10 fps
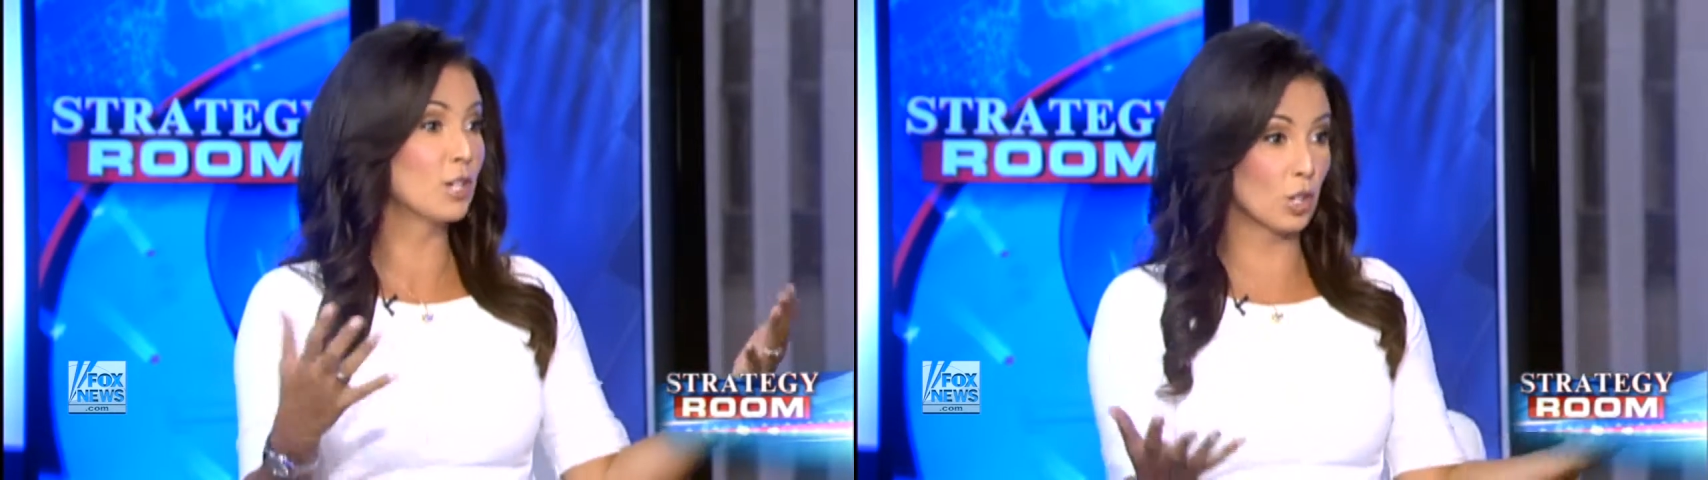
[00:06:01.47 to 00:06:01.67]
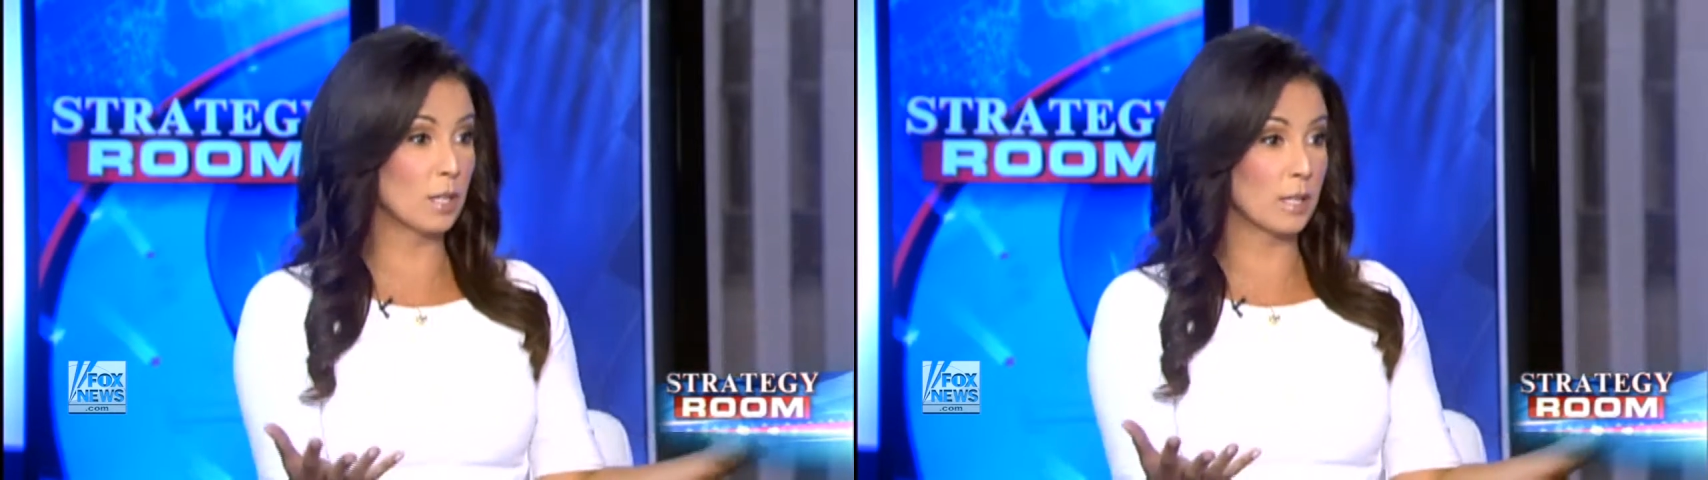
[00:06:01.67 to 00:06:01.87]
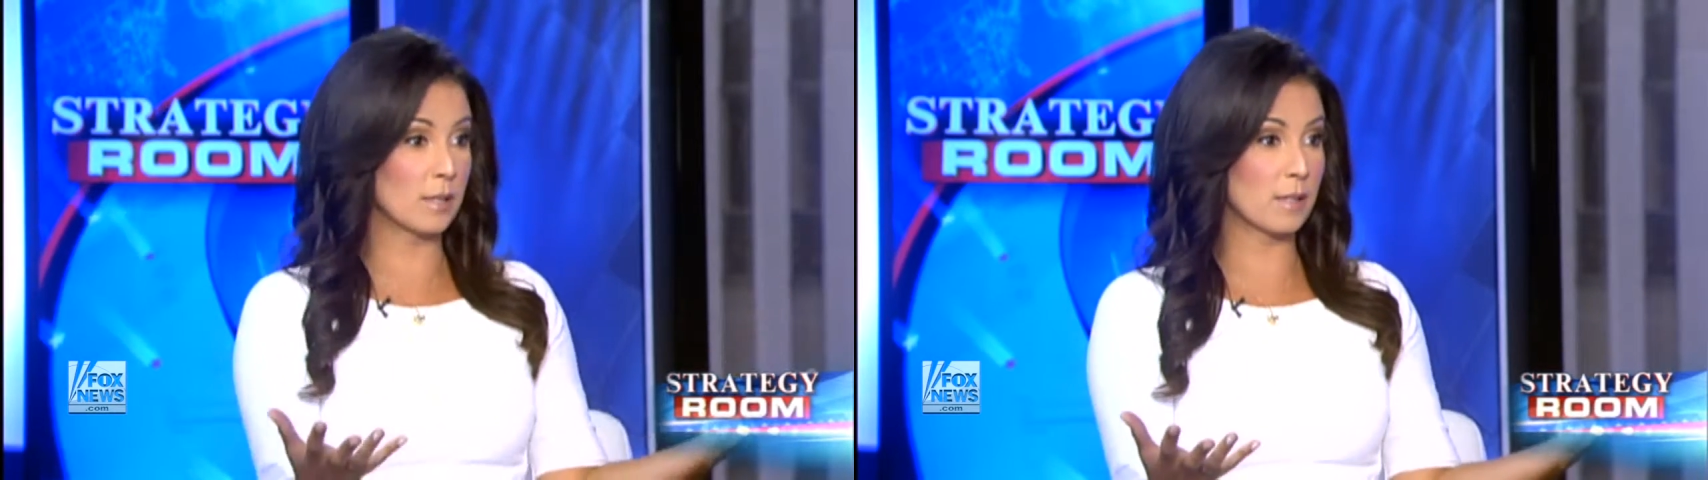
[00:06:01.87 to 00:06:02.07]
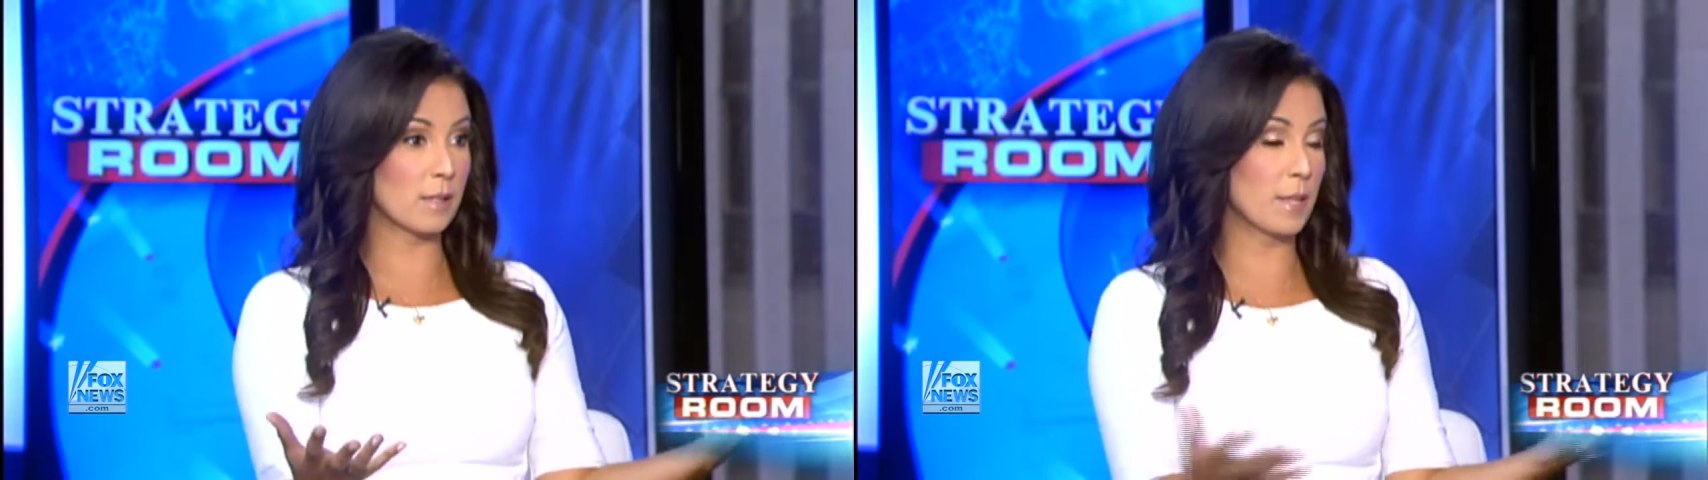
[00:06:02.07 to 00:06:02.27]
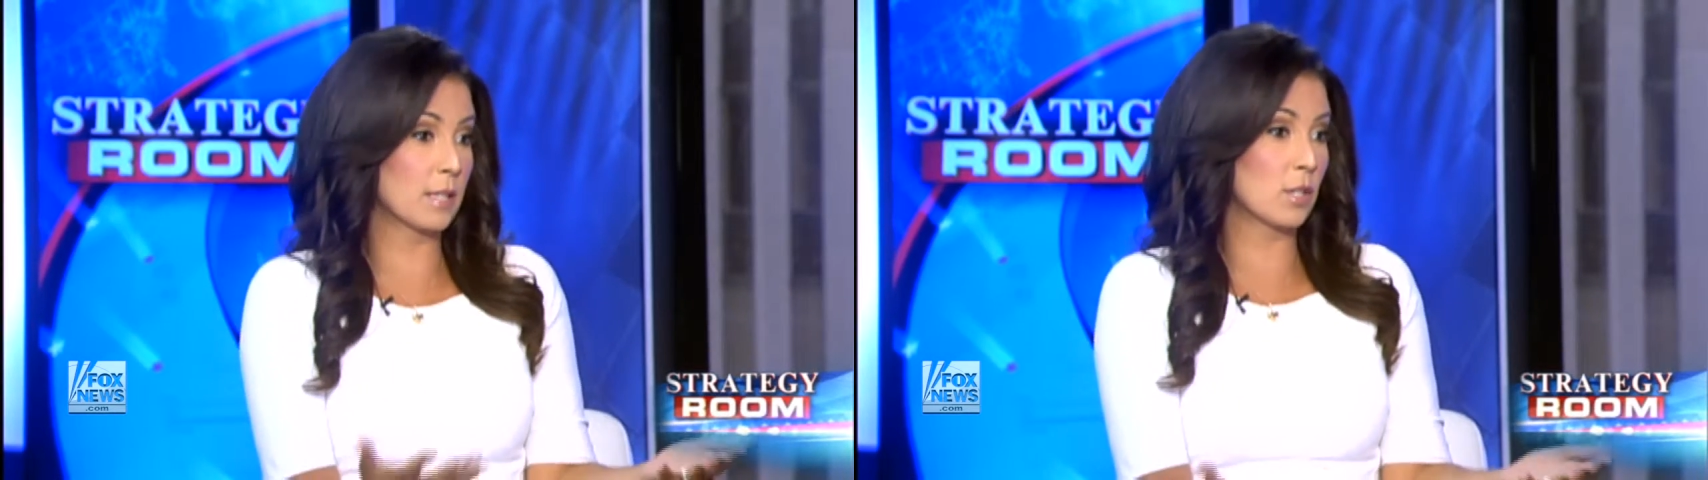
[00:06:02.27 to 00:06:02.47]
Journalists,
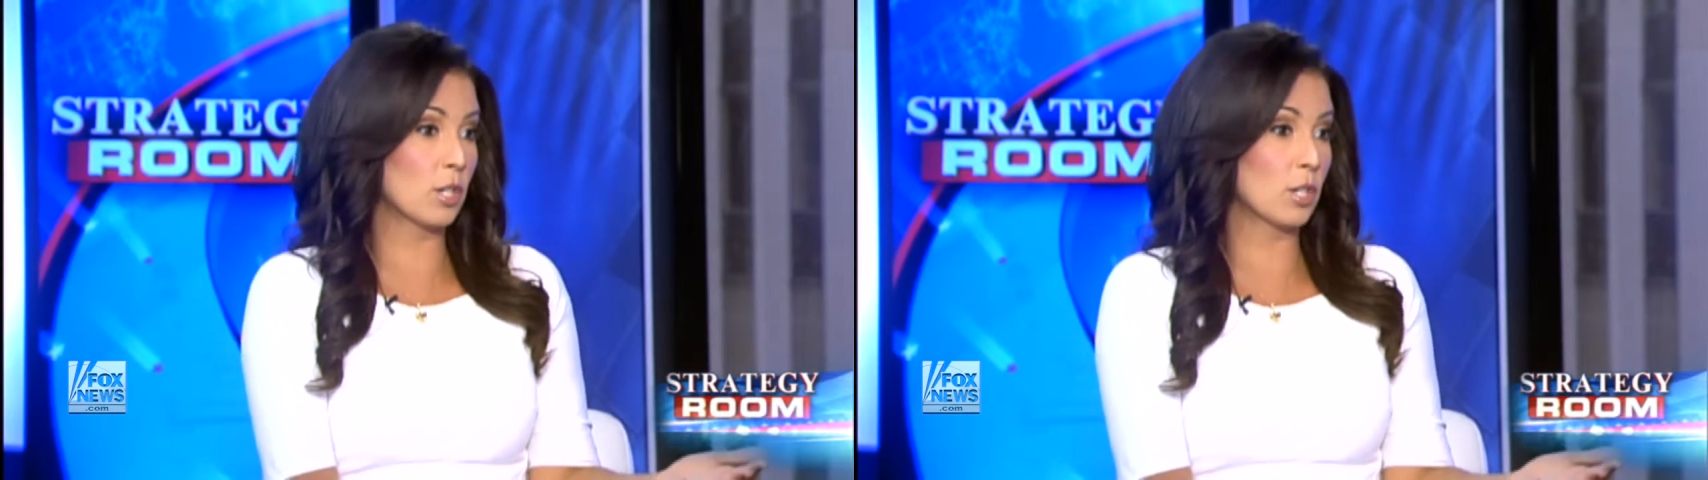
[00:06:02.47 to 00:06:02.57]
I mean, that's our